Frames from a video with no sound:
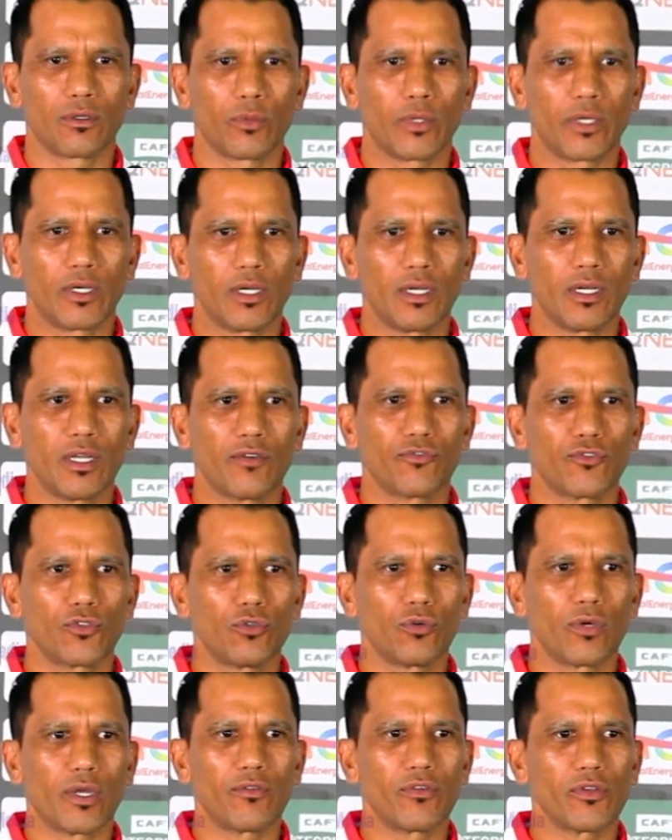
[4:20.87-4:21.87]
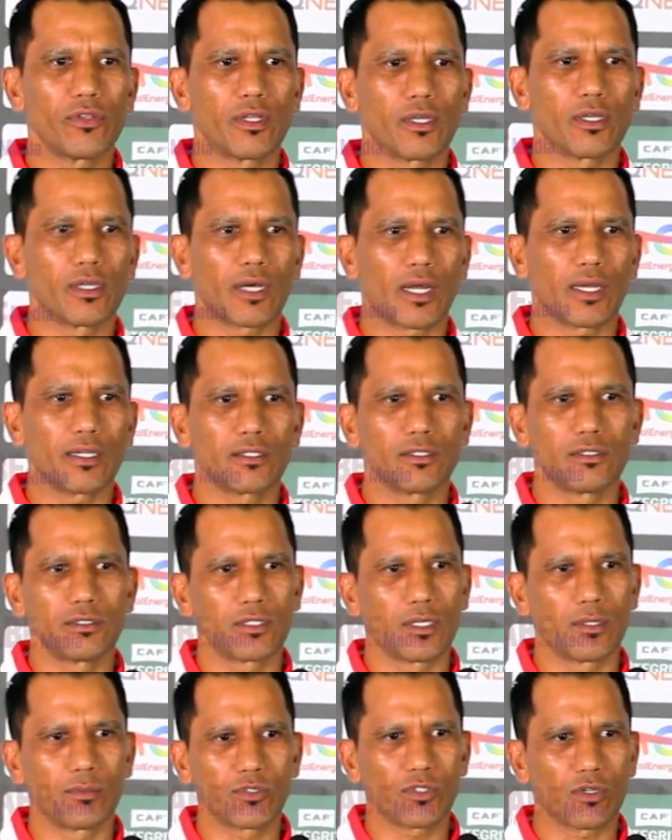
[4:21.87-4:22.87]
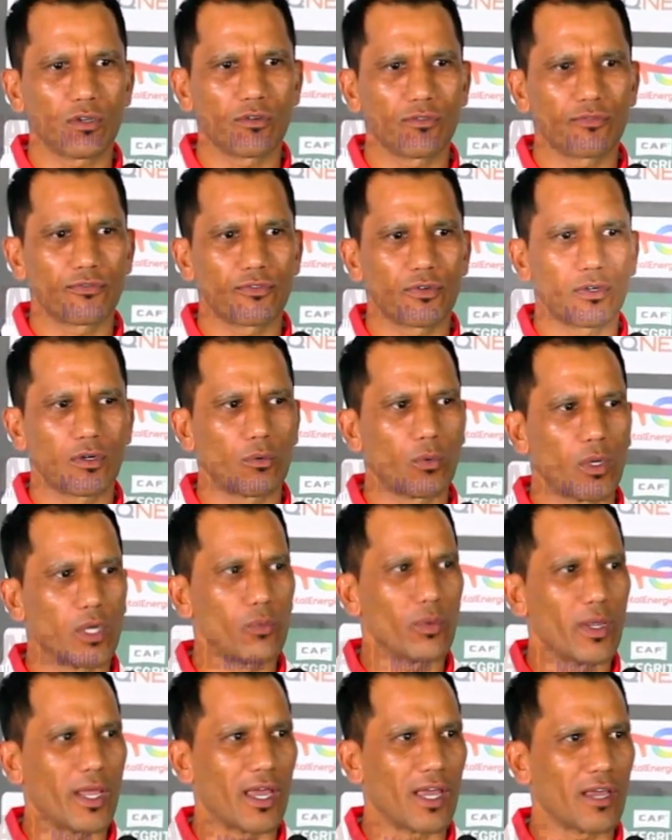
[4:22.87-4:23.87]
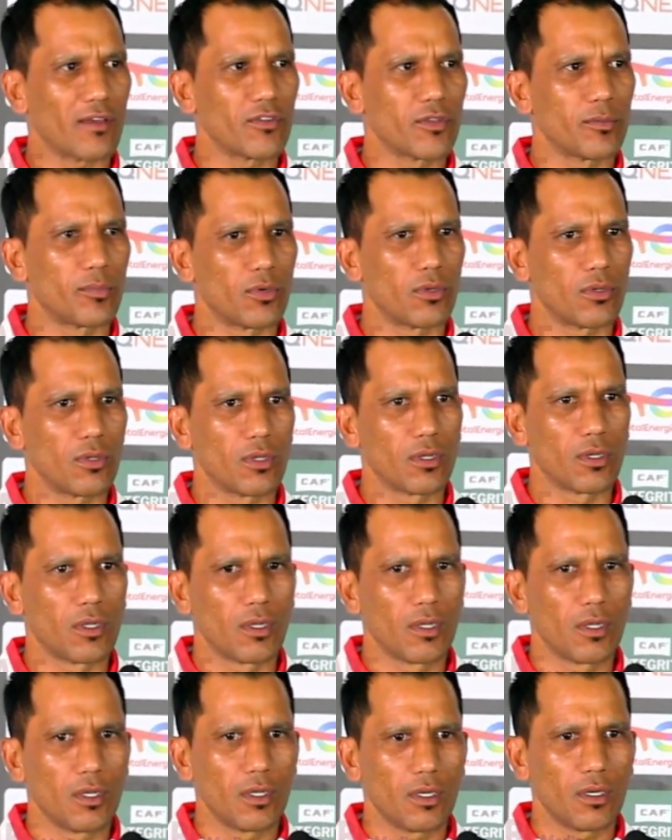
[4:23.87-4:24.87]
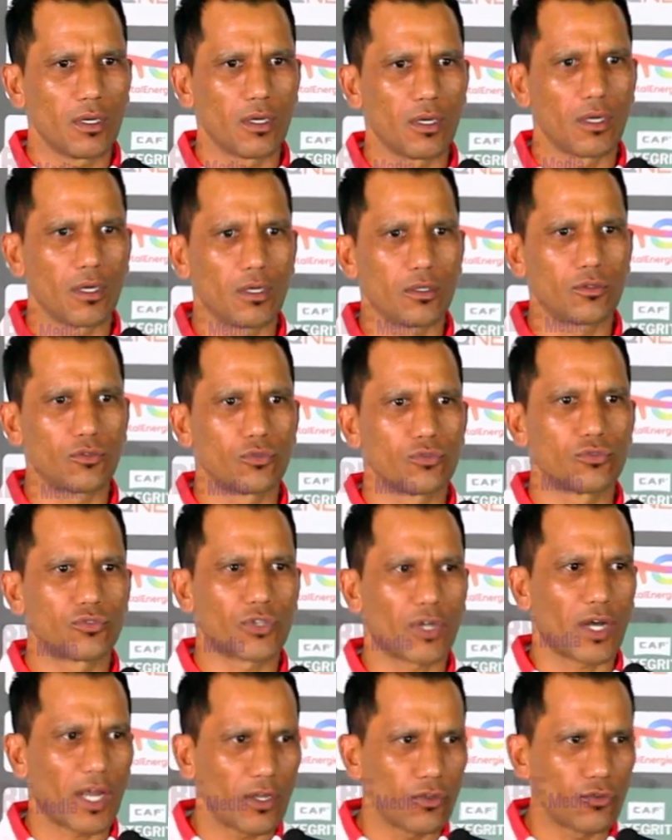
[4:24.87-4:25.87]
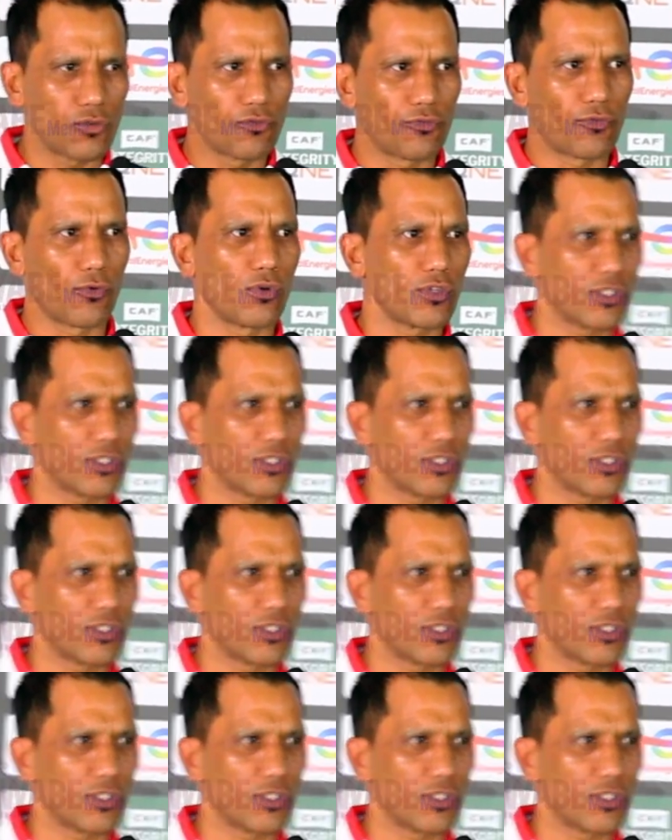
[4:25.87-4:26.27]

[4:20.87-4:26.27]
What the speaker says: we really have to do everything right in terms of when we have the ball, to try to force